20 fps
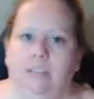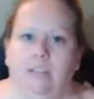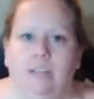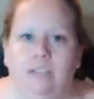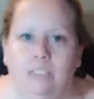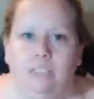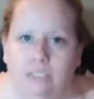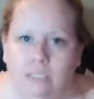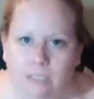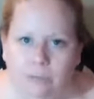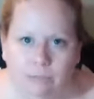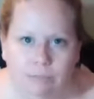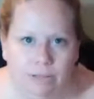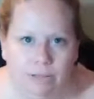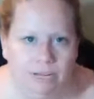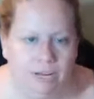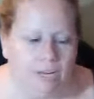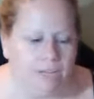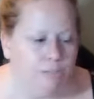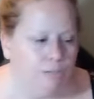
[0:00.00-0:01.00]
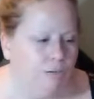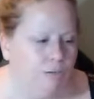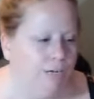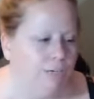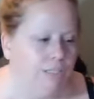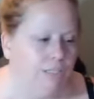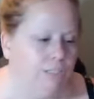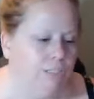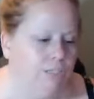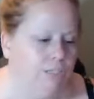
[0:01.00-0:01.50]
And this is something I try
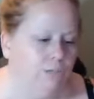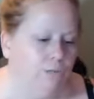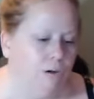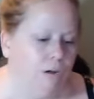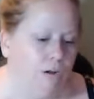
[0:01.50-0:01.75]
to do